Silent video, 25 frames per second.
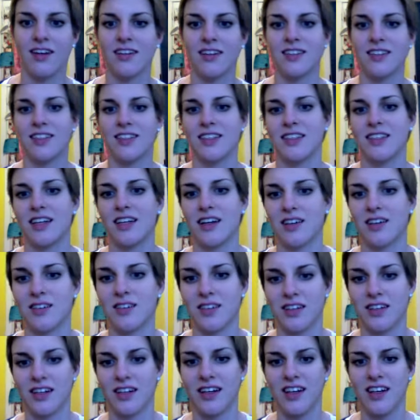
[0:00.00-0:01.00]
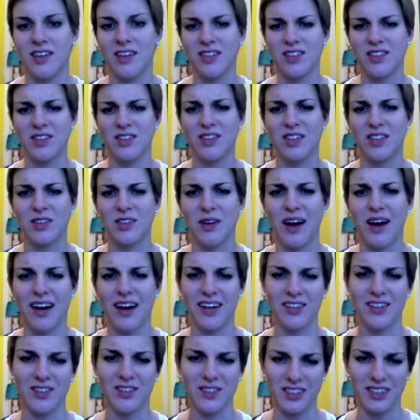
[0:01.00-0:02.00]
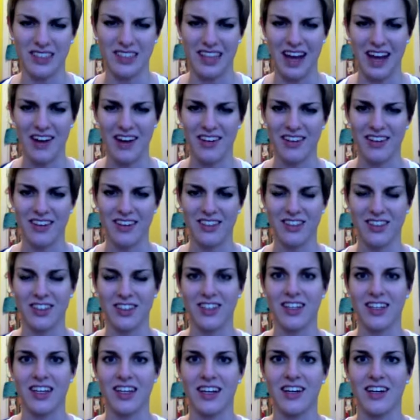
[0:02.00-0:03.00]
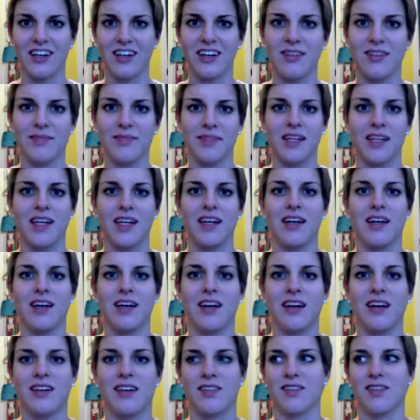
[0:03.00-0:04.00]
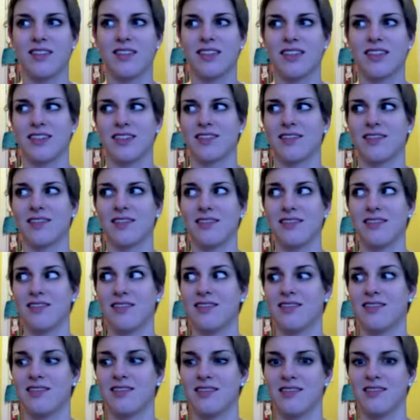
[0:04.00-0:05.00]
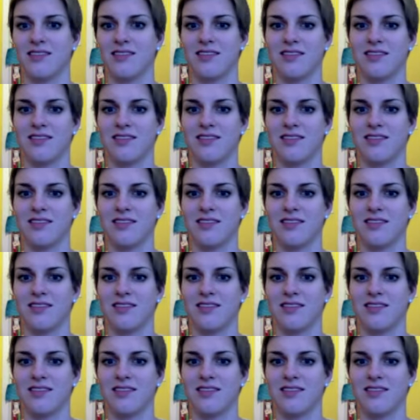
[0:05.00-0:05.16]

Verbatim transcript: this is awkward. And he was really quiet and it was really loud in there, so I couldn't hear him. I was like, mm.